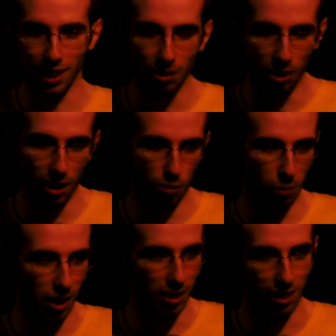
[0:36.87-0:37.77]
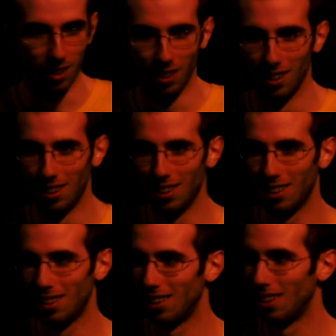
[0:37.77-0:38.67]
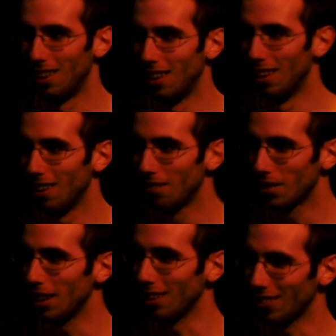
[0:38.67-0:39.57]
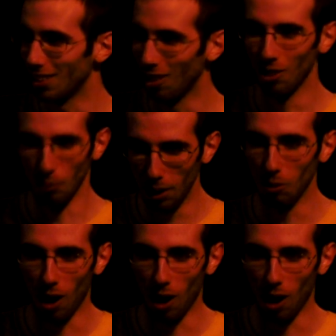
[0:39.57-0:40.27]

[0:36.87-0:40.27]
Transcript: Anyone here from London? Yeah. You know the real